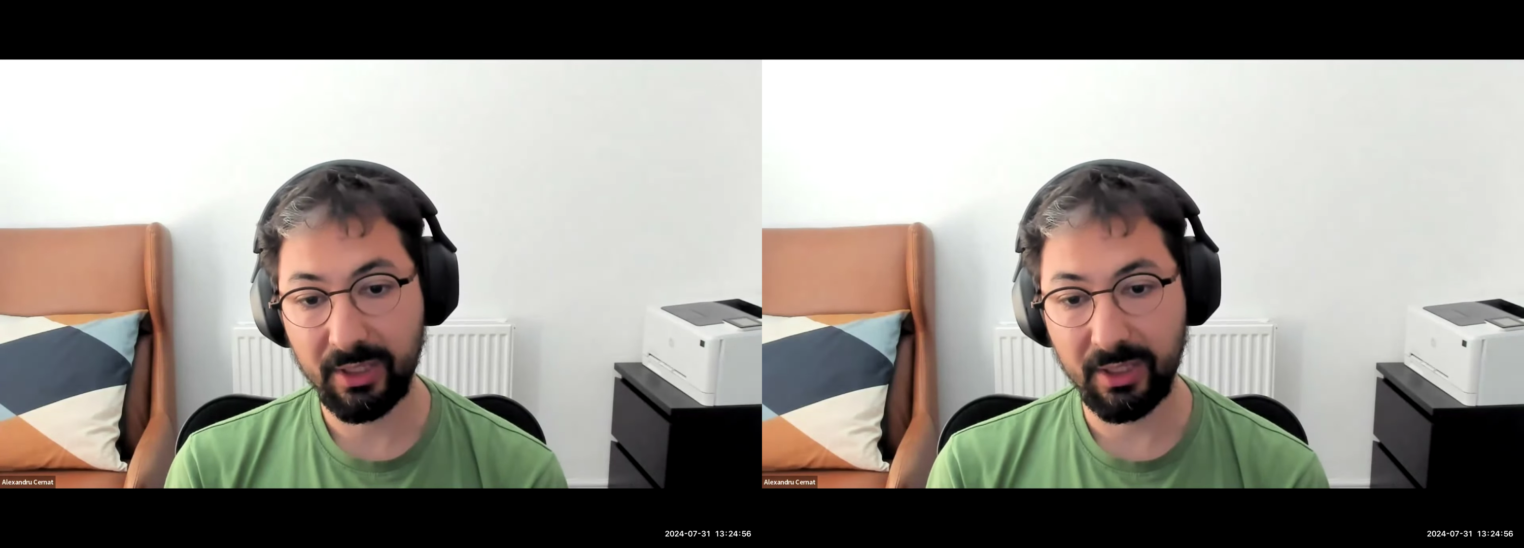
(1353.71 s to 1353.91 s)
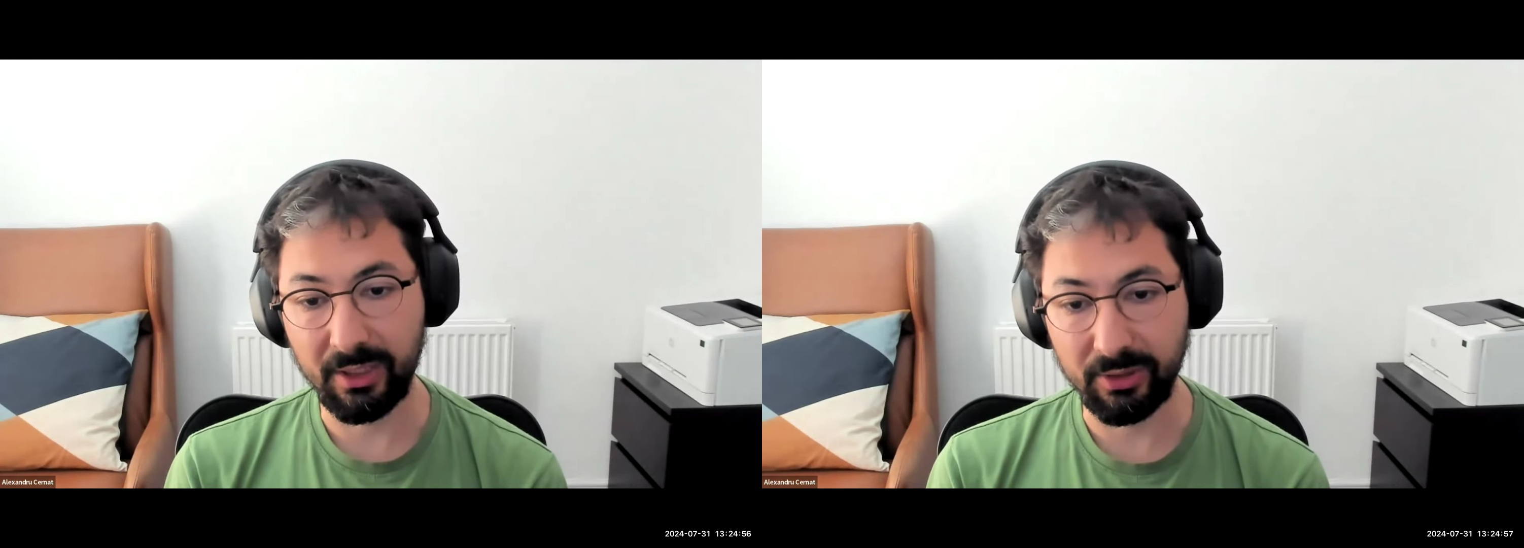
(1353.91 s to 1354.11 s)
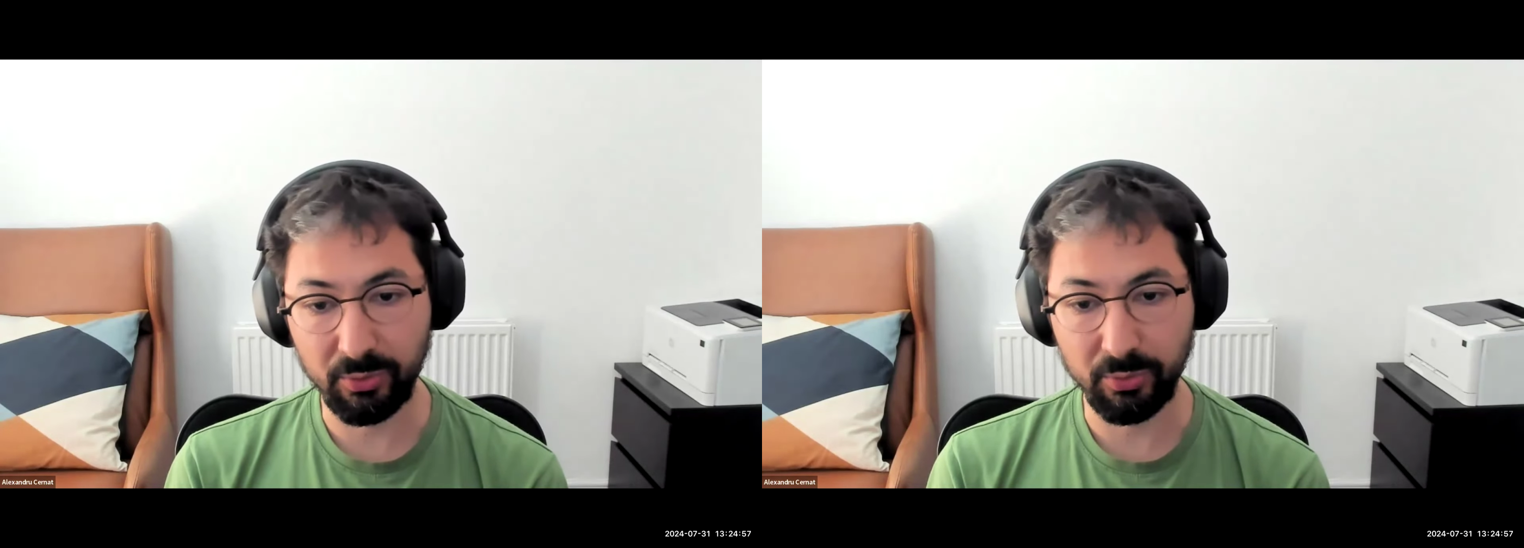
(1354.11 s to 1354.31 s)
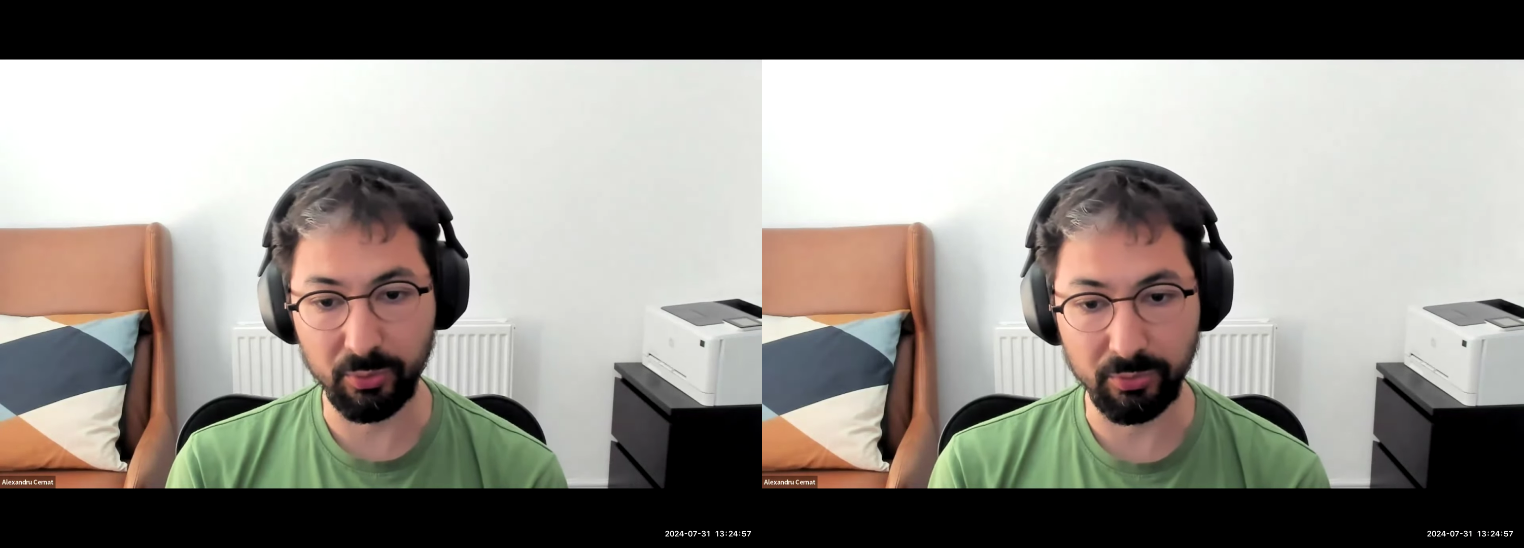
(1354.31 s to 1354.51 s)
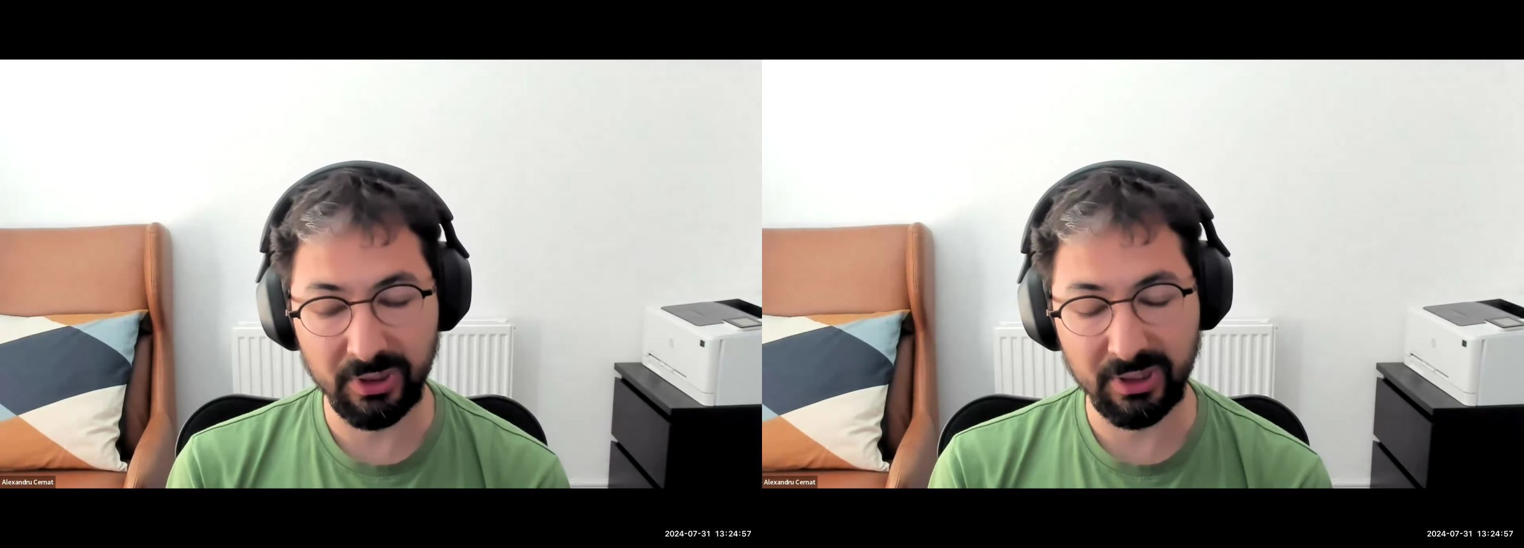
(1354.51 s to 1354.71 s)

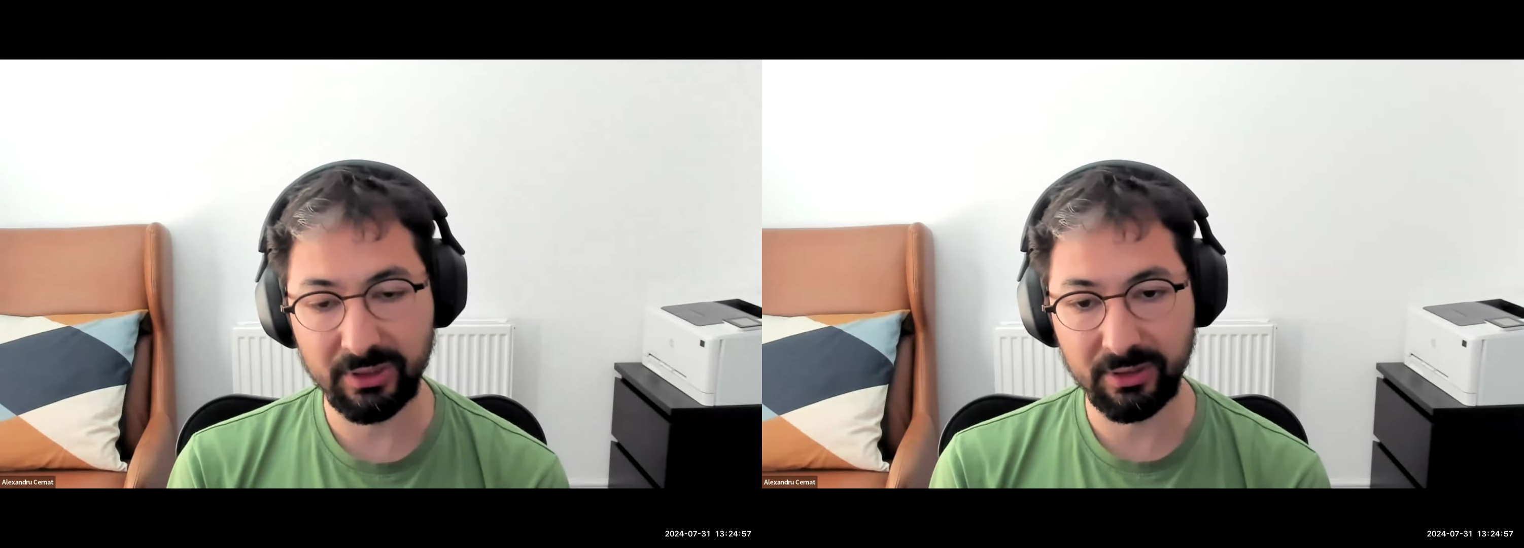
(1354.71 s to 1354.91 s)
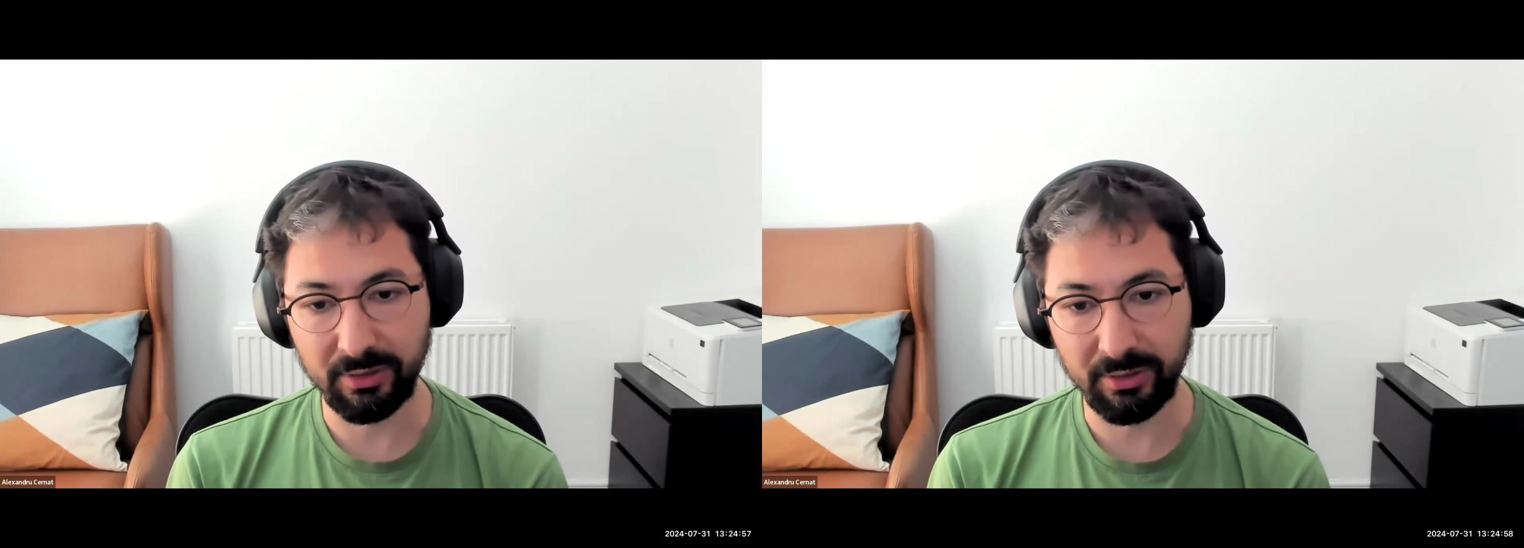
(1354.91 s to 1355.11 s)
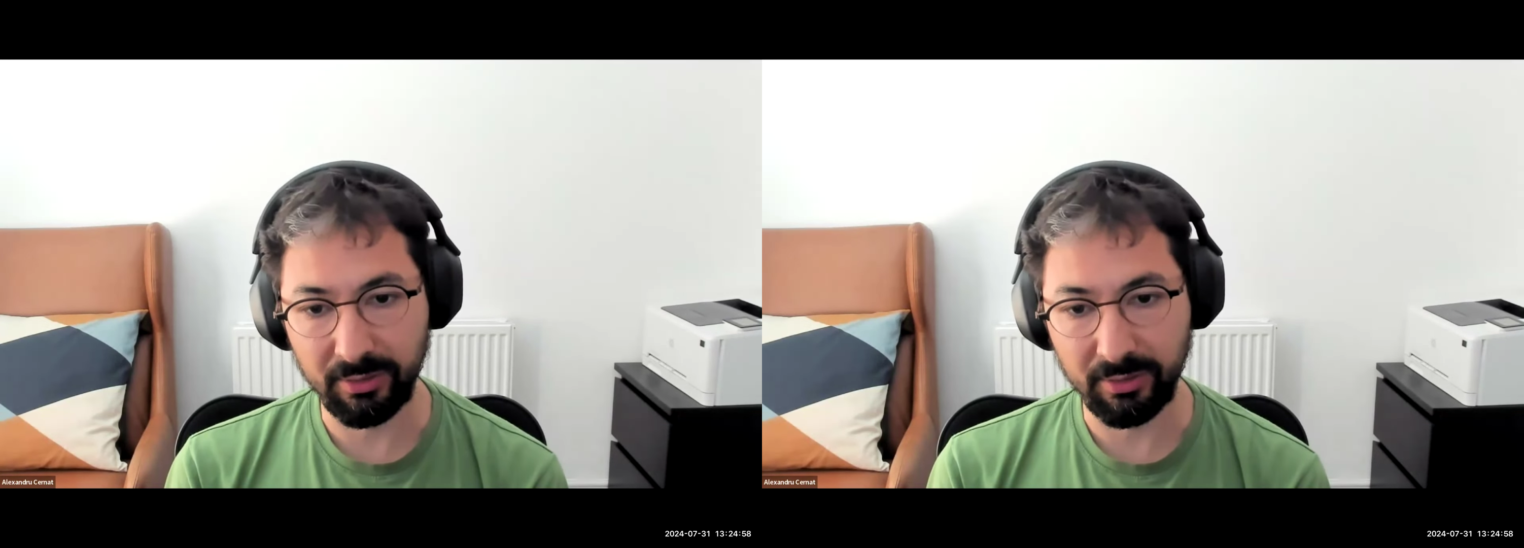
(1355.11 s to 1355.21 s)
to just